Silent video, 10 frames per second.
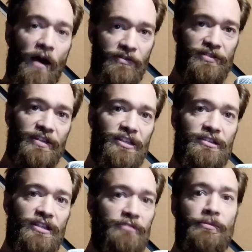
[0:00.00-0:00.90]
Obviously,
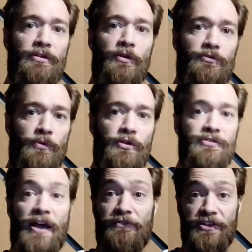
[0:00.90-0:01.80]
these materials were
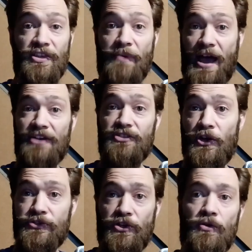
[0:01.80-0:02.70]
used heavily in the past
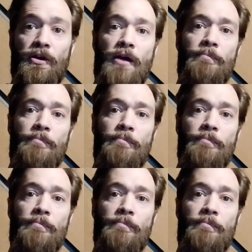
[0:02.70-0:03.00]
also,